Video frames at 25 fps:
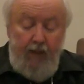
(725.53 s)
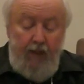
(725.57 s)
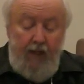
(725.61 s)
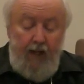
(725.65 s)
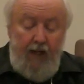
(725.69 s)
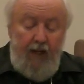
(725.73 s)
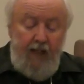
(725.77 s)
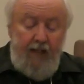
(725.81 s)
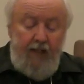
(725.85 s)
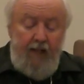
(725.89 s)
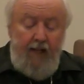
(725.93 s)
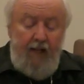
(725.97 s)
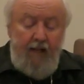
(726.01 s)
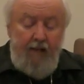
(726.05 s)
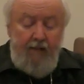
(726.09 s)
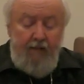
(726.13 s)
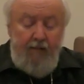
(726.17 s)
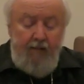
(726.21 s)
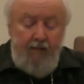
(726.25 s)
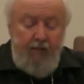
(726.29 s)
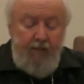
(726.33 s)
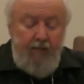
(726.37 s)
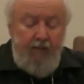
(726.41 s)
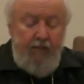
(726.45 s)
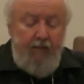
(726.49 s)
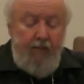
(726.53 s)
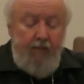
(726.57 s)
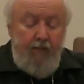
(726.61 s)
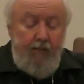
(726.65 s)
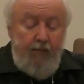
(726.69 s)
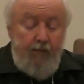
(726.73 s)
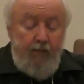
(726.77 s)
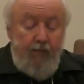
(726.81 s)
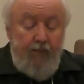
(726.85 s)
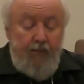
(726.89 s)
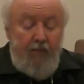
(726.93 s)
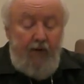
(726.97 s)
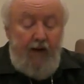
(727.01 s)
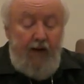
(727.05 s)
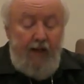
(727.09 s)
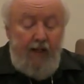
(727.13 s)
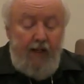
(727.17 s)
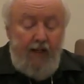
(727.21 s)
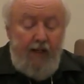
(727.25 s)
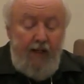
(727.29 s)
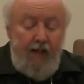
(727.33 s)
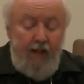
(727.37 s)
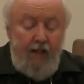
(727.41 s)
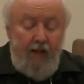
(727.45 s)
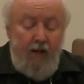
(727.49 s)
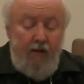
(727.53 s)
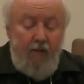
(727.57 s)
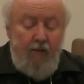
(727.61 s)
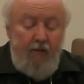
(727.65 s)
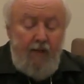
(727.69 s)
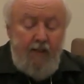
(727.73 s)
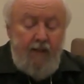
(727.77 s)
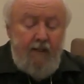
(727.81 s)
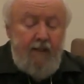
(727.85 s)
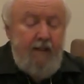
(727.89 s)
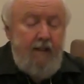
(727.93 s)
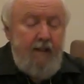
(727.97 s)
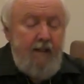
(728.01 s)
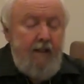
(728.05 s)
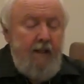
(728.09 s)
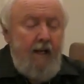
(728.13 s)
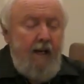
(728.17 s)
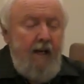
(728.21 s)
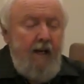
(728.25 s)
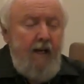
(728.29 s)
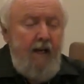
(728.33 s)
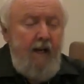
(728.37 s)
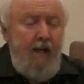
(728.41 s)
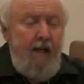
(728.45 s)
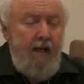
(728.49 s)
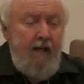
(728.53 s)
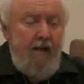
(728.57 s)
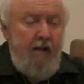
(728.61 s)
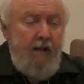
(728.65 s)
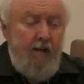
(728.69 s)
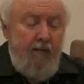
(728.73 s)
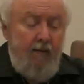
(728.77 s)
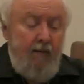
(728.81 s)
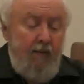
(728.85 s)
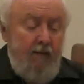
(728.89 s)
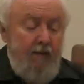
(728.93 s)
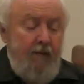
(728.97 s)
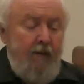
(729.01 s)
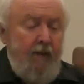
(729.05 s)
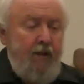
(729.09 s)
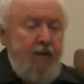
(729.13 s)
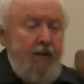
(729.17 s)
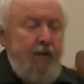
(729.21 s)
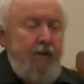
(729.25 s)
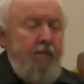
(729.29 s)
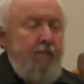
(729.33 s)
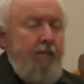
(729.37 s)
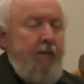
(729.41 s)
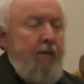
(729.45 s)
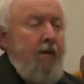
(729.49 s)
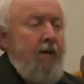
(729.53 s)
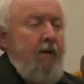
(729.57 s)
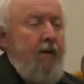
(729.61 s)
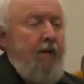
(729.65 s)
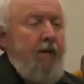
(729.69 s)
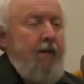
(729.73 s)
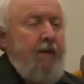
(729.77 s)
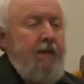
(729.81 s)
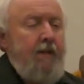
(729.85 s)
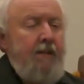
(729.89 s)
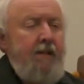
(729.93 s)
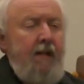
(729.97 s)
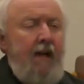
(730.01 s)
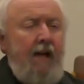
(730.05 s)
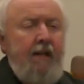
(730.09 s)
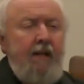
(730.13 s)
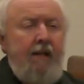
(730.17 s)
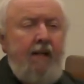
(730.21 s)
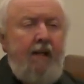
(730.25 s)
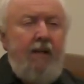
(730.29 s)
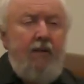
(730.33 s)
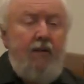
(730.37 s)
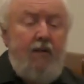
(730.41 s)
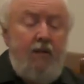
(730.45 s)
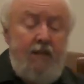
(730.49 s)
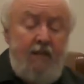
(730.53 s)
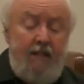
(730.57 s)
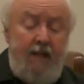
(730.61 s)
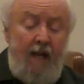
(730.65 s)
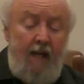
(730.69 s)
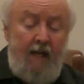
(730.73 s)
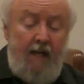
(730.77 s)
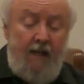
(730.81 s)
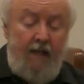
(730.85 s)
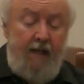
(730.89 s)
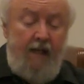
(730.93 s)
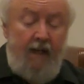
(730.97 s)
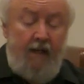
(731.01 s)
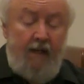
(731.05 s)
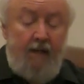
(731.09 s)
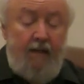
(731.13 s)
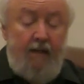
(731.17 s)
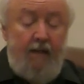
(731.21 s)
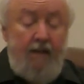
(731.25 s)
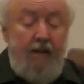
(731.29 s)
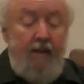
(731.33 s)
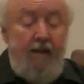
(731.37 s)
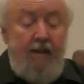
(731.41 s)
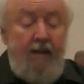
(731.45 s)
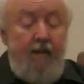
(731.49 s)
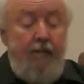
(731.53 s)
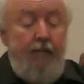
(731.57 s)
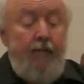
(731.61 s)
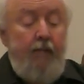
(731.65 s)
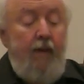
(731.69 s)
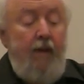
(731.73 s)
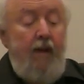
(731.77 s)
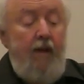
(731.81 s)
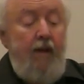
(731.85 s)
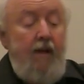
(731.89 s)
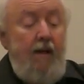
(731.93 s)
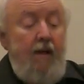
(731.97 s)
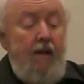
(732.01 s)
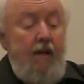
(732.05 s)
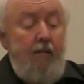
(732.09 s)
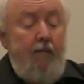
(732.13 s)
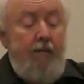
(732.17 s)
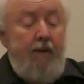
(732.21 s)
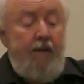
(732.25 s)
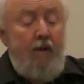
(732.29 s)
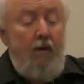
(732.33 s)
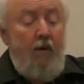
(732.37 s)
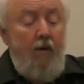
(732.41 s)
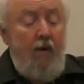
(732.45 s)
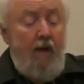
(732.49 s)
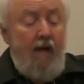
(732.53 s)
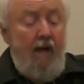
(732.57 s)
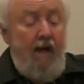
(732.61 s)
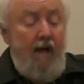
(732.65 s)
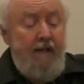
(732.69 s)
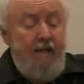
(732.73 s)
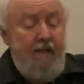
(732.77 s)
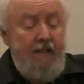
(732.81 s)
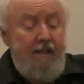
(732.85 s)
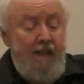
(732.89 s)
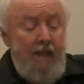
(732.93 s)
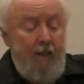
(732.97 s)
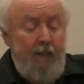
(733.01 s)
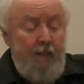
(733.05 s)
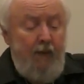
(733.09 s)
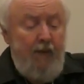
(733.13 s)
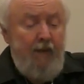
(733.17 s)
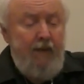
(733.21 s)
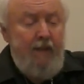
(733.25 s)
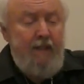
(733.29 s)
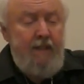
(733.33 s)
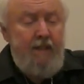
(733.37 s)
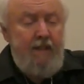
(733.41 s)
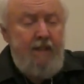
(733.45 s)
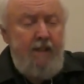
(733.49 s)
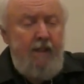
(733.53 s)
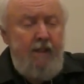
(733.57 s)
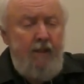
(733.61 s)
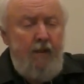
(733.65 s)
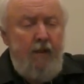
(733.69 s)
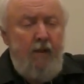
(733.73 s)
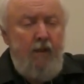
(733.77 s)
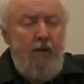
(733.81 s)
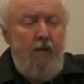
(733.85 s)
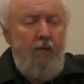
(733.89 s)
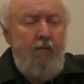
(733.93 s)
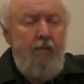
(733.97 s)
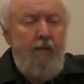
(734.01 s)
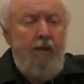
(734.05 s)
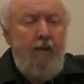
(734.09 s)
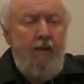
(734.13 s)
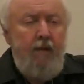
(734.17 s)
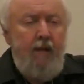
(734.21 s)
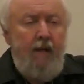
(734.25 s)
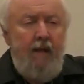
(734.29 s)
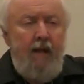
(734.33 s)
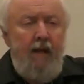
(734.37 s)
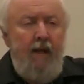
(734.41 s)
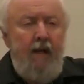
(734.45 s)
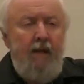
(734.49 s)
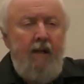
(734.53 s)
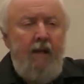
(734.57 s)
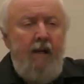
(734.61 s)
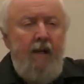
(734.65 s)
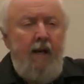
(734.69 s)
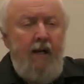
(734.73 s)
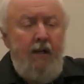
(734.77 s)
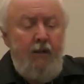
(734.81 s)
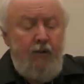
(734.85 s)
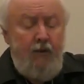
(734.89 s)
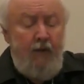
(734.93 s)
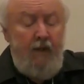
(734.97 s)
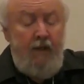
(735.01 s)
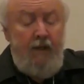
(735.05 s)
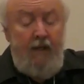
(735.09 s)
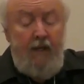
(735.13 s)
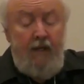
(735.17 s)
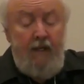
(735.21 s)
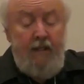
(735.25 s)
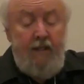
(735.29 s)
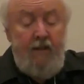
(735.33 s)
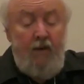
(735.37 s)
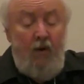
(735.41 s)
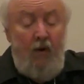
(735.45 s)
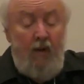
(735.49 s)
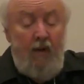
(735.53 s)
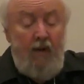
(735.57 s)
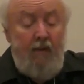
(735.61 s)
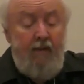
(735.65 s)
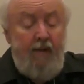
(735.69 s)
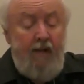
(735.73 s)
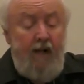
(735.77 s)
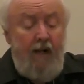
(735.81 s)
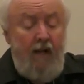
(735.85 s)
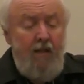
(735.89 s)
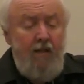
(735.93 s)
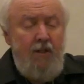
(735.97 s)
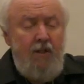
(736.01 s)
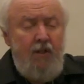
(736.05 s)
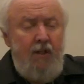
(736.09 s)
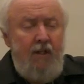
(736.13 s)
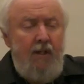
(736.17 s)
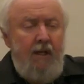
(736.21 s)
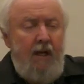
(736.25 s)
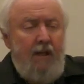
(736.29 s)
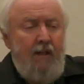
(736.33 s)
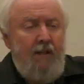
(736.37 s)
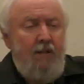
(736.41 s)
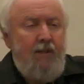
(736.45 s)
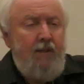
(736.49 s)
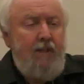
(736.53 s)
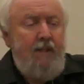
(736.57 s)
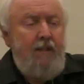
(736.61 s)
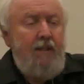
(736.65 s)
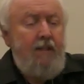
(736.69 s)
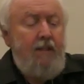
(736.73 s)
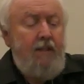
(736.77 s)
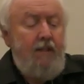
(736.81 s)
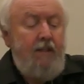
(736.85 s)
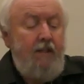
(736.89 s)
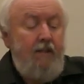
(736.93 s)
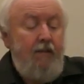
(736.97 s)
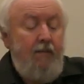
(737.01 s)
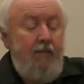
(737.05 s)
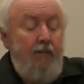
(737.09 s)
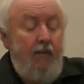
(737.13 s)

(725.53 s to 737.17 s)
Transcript: And then finally, there is a hint of the virgin birth. It's not clear stated yet. But the whole concept of the seed of the woman again contradicts all of the other genealogies.